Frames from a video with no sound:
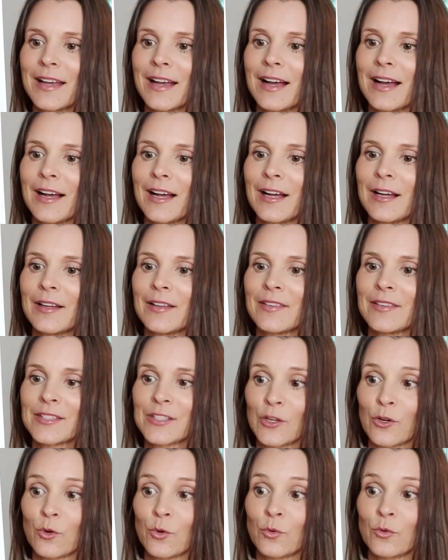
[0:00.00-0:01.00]
Uh,
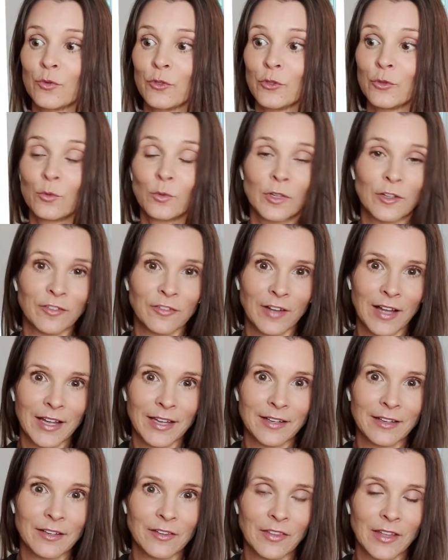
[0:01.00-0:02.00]
so you will
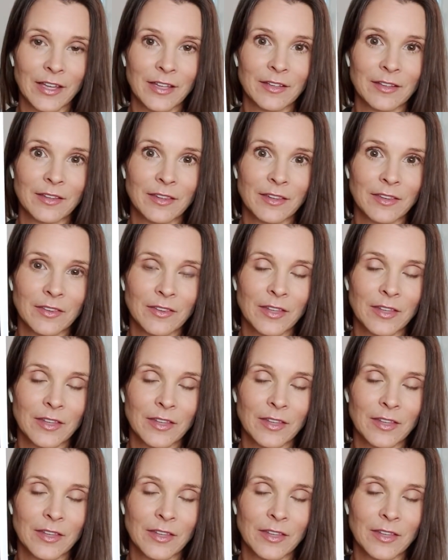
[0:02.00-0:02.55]
find that,